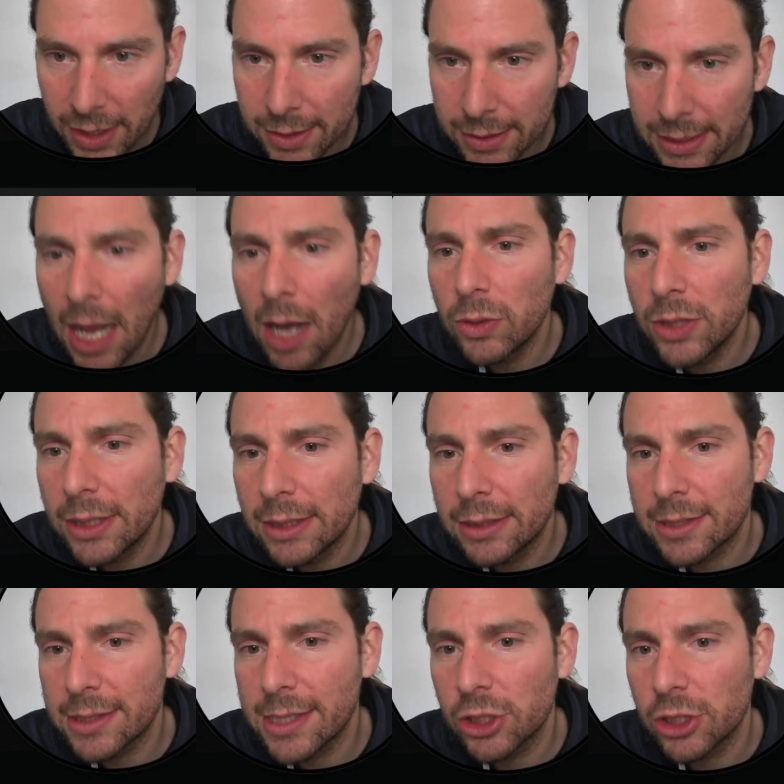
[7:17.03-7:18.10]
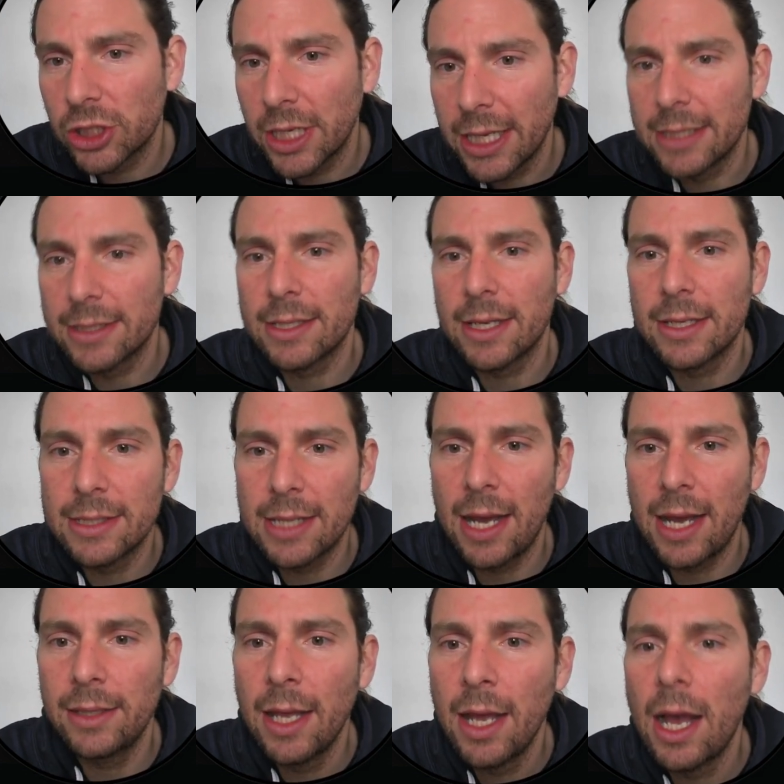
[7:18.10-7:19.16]
Now that the transaction is
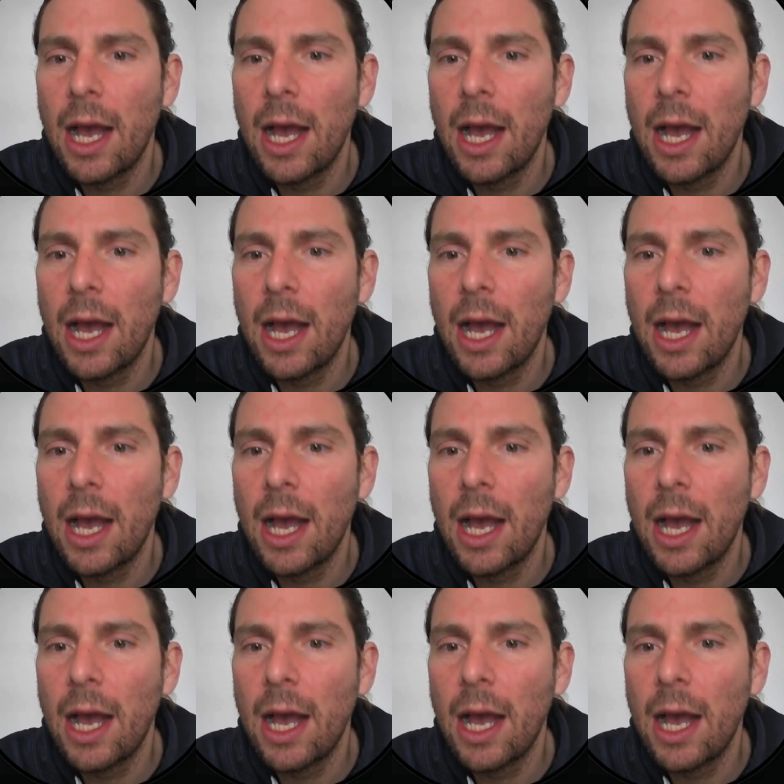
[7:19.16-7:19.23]
signed,